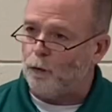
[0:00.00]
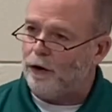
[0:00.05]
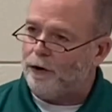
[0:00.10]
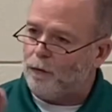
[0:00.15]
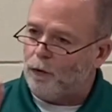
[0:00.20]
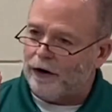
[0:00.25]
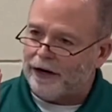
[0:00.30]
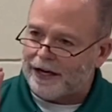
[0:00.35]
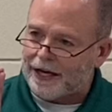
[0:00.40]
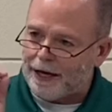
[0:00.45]
We
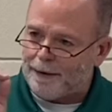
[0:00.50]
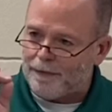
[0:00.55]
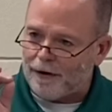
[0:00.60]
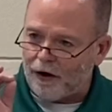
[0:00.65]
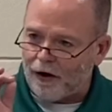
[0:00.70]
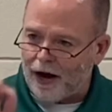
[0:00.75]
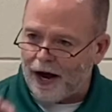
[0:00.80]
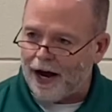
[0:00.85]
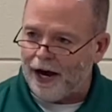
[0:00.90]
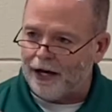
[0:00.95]
want to keep
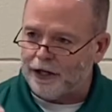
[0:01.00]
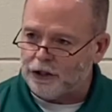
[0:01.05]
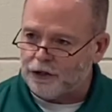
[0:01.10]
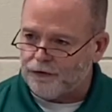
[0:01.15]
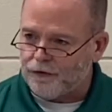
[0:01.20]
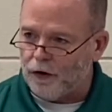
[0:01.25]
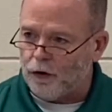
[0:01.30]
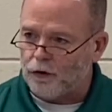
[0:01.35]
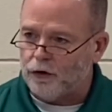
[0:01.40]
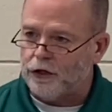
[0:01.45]
our eyes
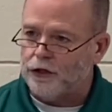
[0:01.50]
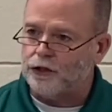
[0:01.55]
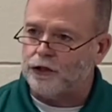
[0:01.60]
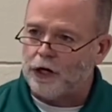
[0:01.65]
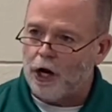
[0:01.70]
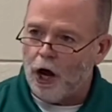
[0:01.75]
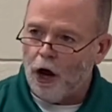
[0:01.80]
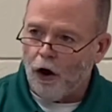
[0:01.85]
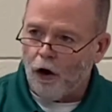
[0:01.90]
focused